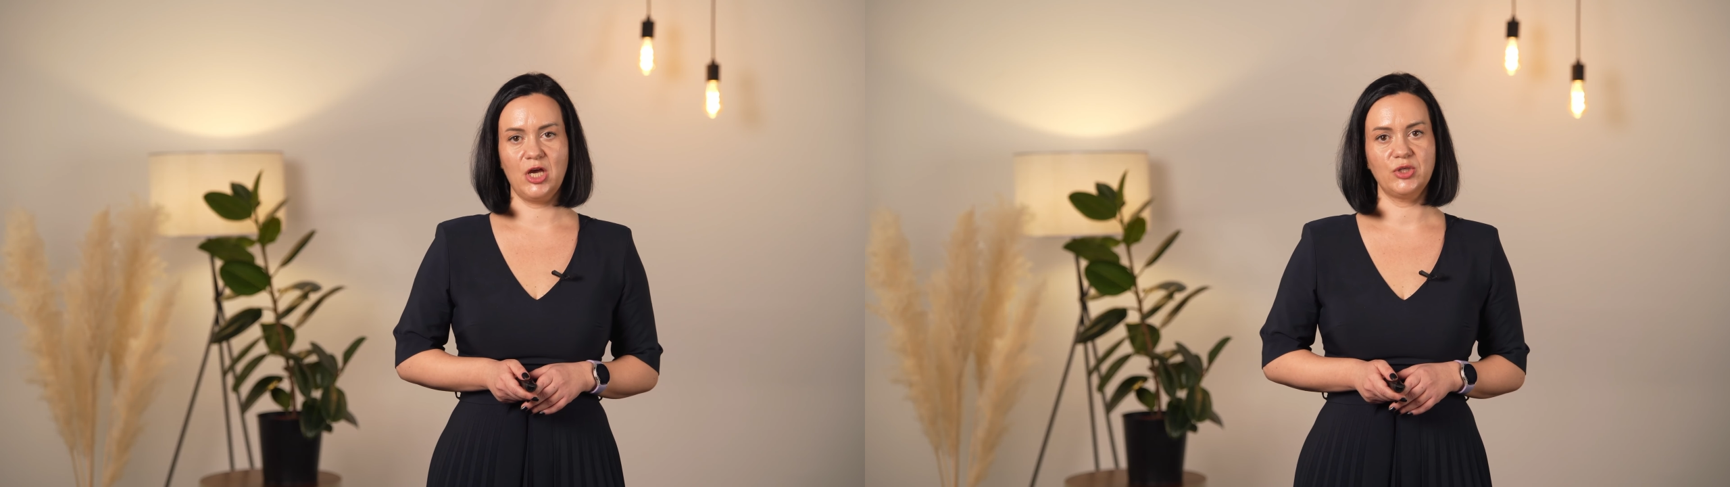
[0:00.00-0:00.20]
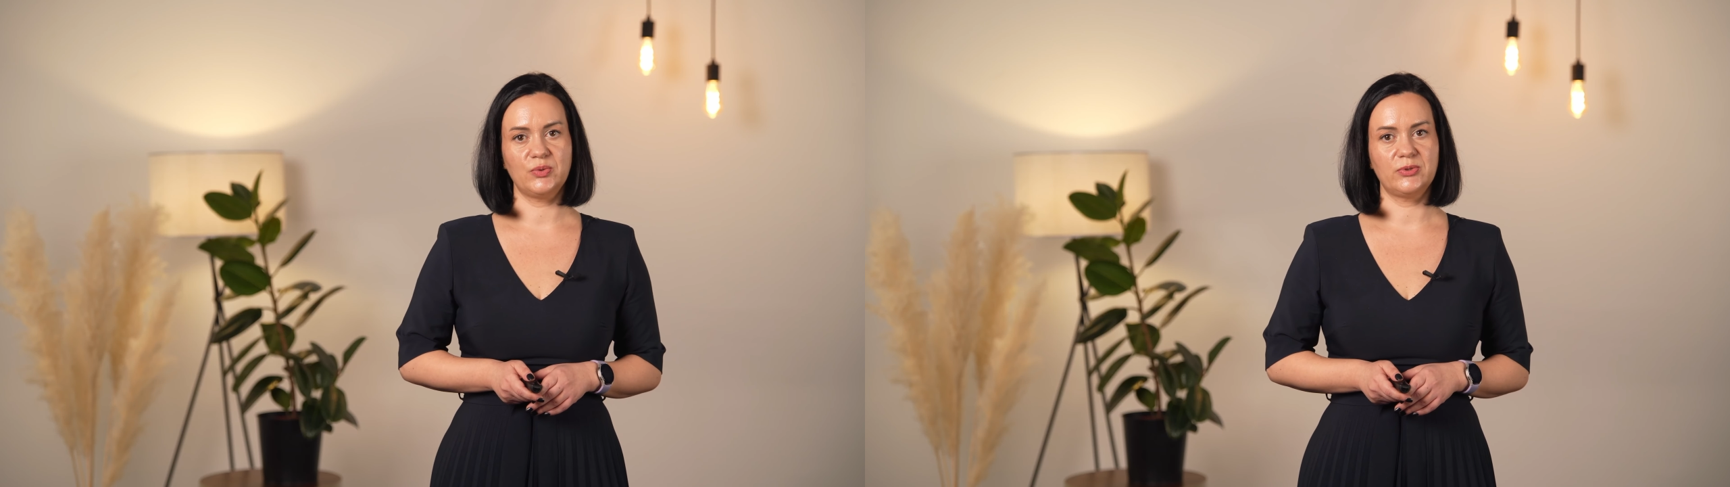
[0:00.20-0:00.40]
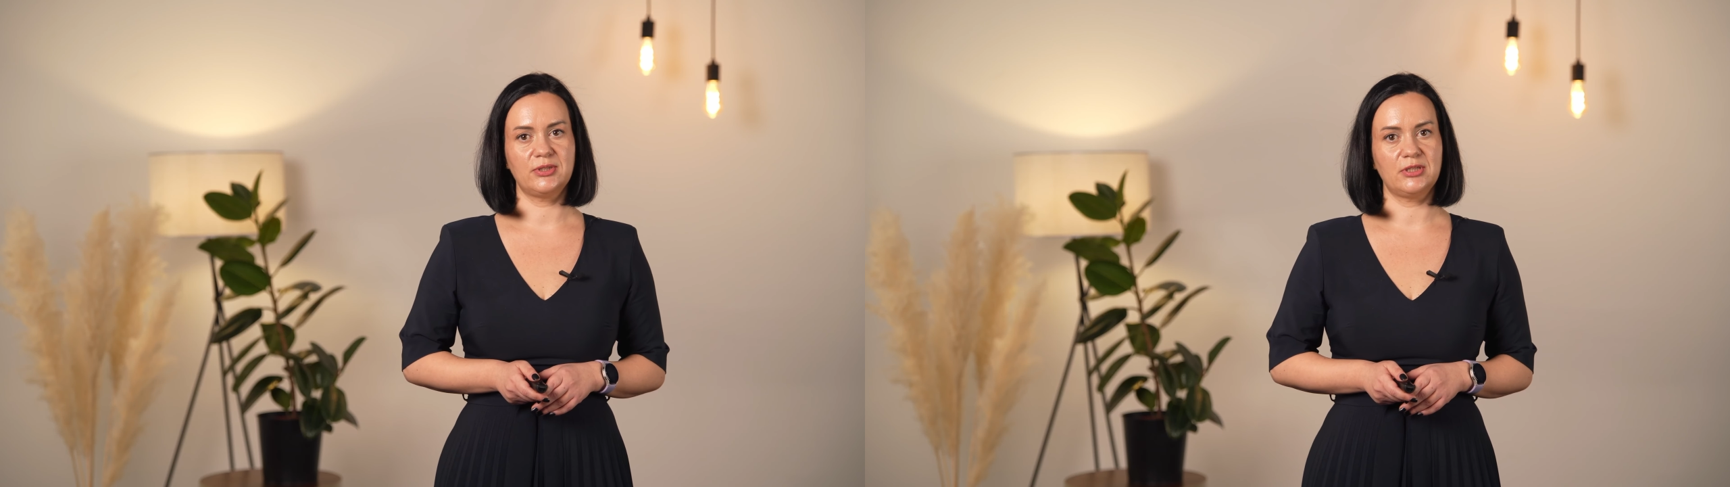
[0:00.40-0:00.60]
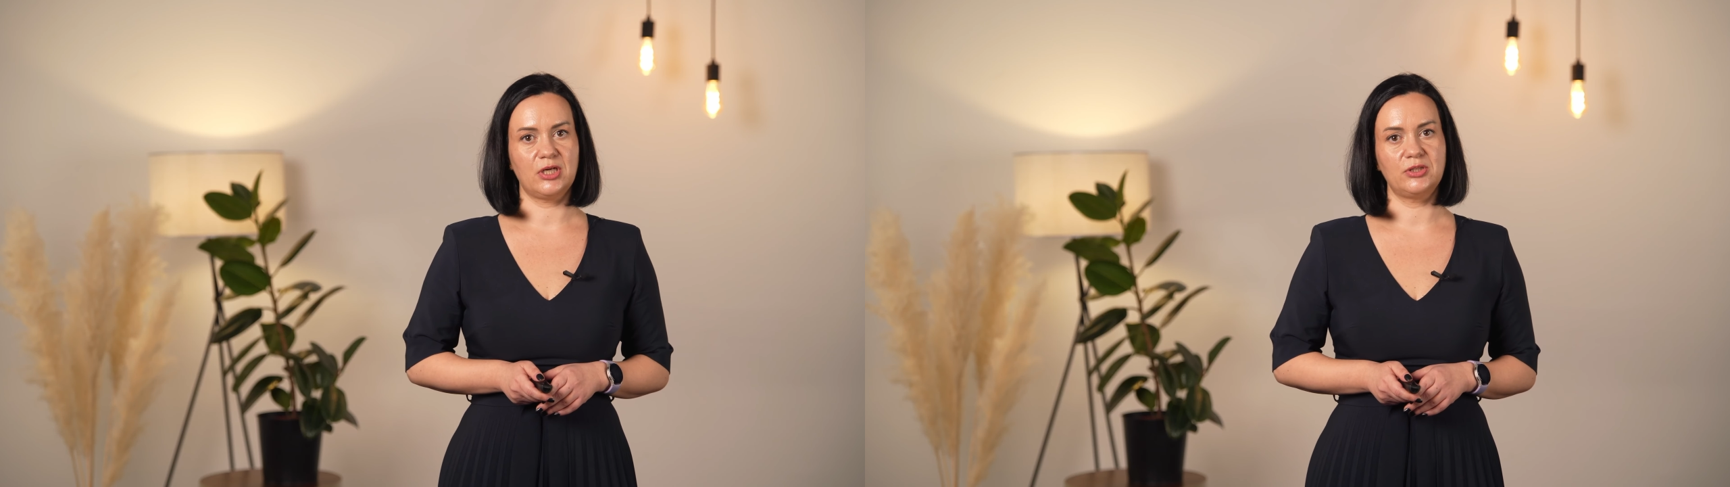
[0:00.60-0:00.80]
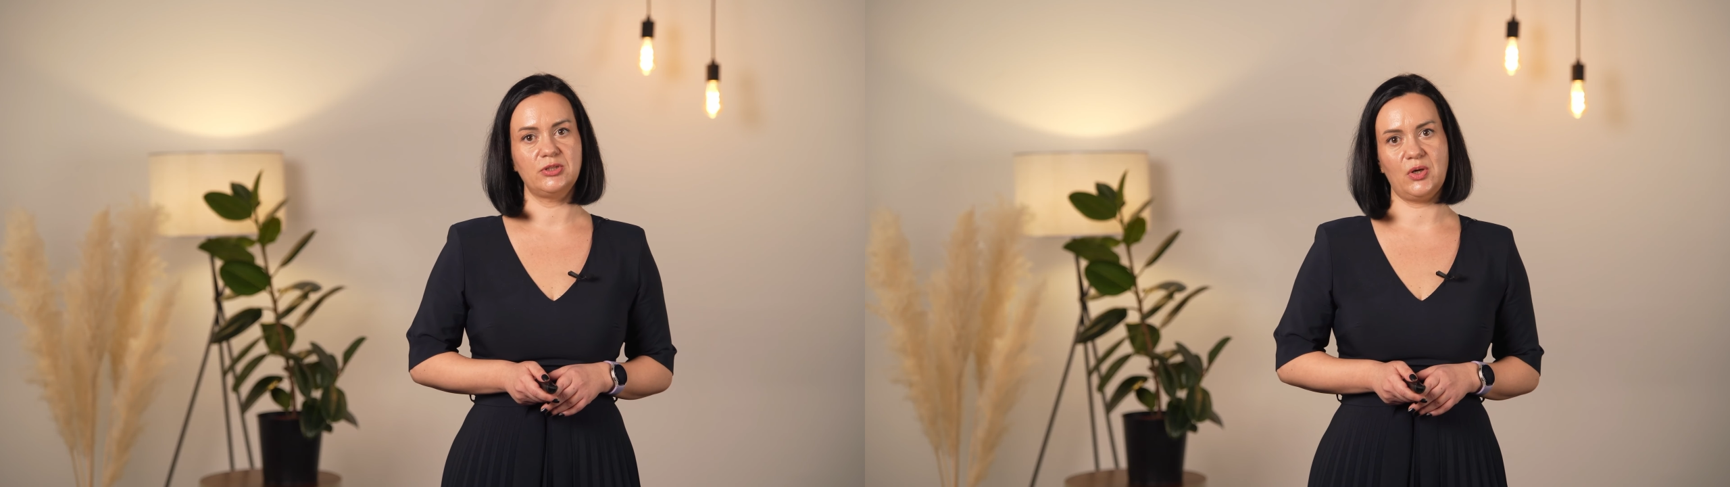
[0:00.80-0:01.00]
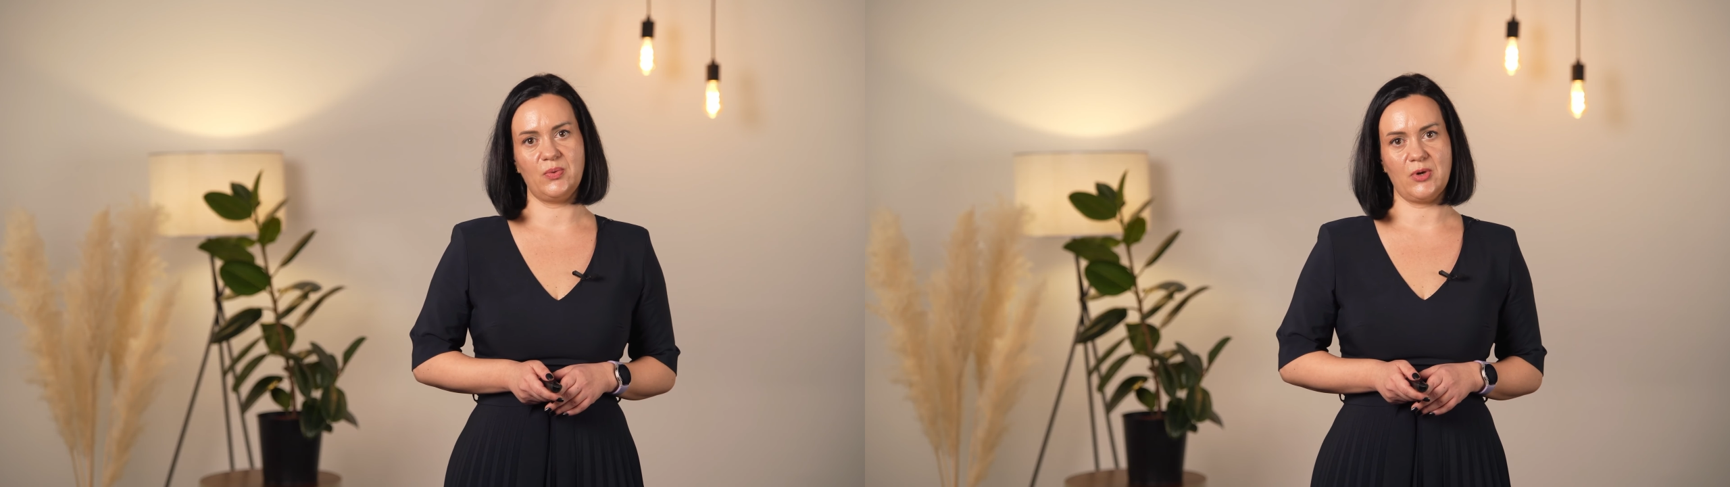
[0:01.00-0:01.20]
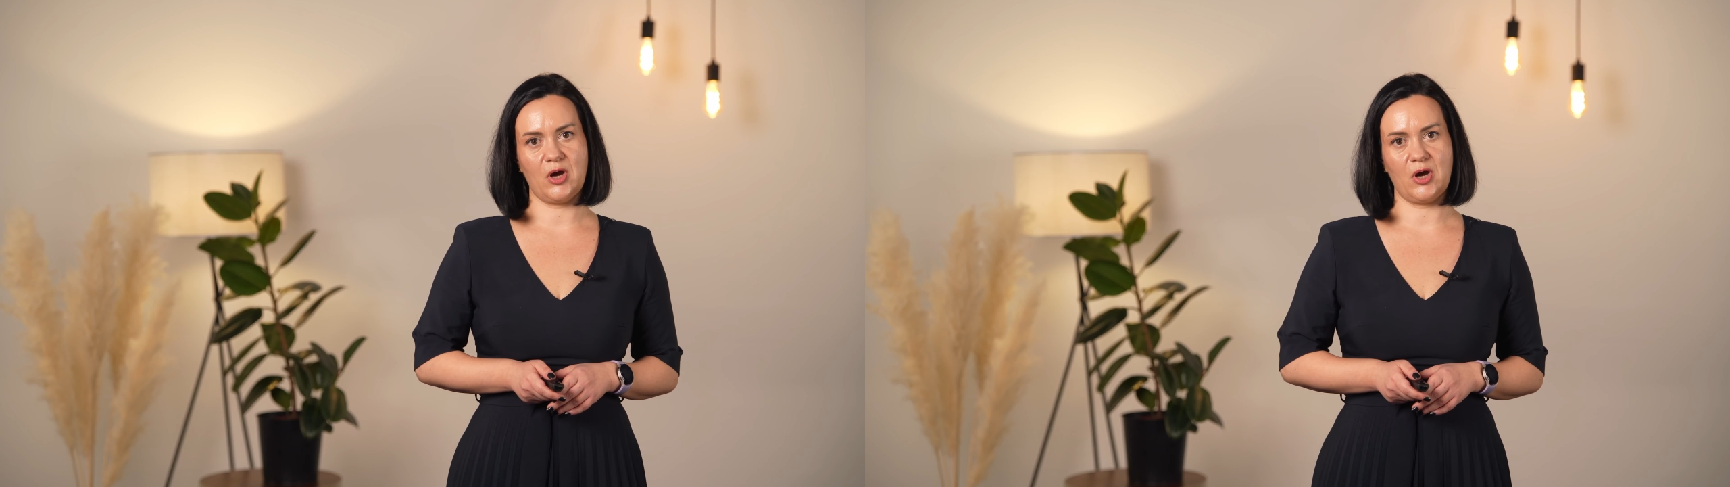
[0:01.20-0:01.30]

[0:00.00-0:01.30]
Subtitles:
you will know